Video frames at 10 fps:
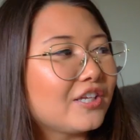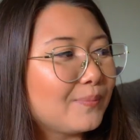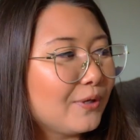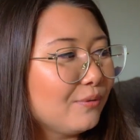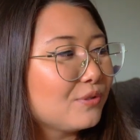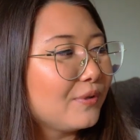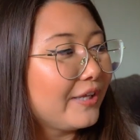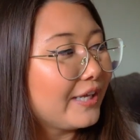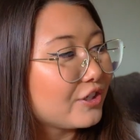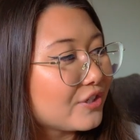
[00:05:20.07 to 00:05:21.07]
This book was
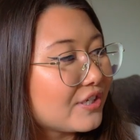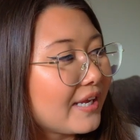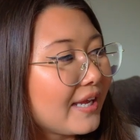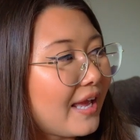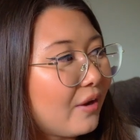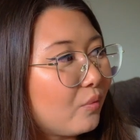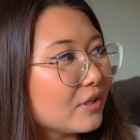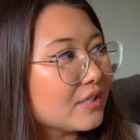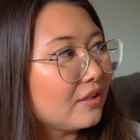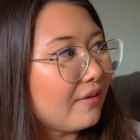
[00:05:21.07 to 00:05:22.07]
really interesting. It
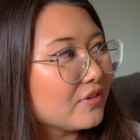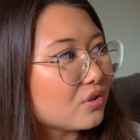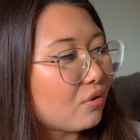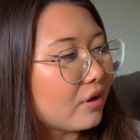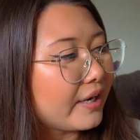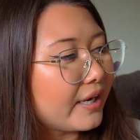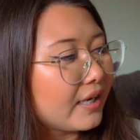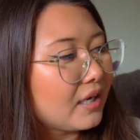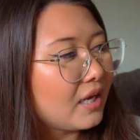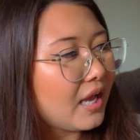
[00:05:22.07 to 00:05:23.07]
was a love story,